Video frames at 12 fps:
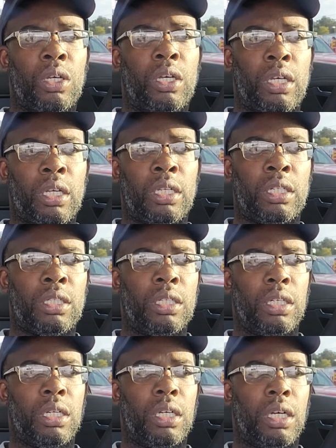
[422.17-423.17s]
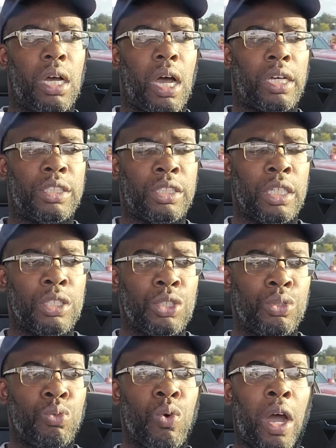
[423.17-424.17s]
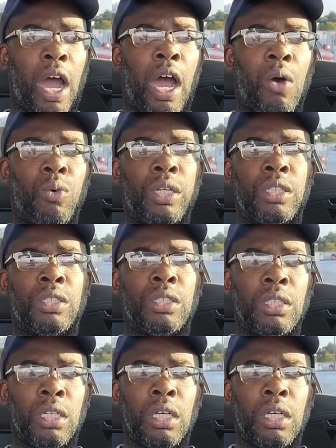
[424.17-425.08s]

In a sense, you will always